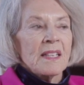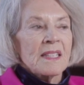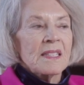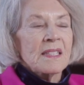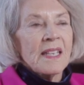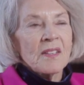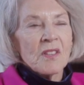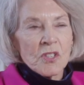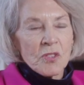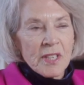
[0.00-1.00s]
seeing
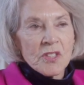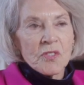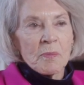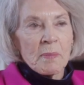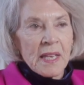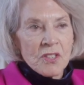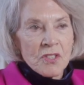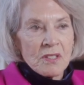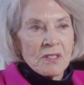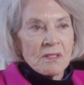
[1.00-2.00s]
the
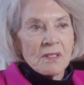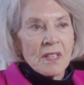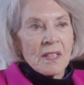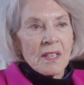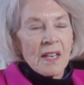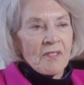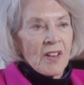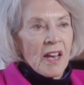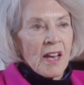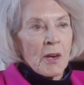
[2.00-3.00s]
transformation of a
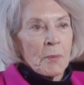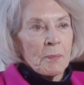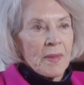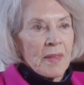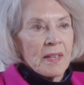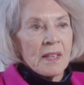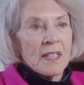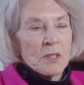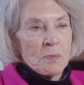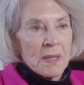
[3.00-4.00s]
home that
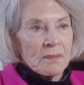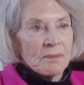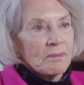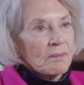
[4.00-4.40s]
has been